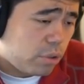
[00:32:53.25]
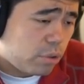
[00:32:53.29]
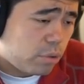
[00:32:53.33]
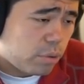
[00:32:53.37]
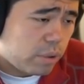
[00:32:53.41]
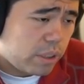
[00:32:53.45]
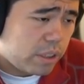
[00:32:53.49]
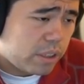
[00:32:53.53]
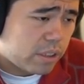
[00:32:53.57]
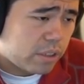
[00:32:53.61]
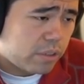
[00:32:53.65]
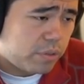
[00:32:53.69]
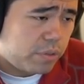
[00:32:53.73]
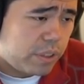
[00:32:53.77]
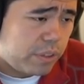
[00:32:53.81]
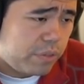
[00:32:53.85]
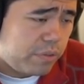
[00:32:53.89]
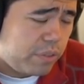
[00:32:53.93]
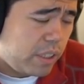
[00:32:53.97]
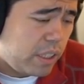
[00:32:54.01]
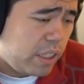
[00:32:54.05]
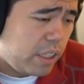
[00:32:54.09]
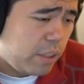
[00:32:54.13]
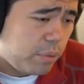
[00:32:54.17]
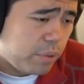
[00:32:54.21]
or
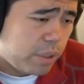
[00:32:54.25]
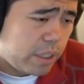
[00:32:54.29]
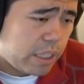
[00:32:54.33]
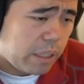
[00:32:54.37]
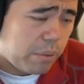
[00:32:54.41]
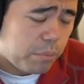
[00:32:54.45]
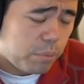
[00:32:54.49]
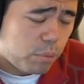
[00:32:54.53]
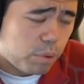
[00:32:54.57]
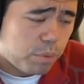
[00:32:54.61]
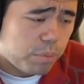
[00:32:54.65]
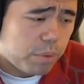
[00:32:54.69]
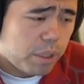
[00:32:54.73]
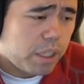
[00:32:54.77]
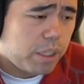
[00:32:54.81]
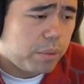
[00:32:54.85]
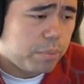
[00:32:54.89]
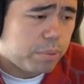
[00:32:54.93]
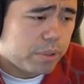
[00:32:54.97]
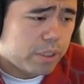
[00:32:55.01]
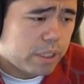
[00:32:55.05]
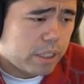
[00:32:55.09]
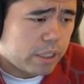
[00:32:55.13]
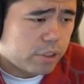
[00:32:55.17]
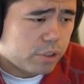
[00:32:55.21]
2650 he would get more money
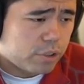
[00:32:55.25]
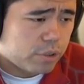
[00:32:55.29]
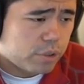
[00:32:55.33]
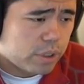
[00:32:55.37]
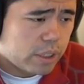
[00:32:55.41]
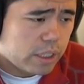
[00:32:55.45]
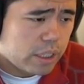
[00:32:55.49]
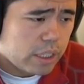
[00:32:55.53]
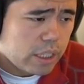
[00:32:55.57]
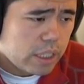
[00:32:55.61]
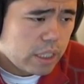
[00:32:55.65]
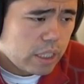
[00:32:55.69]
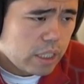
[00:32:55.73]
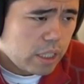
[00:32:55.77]
potentially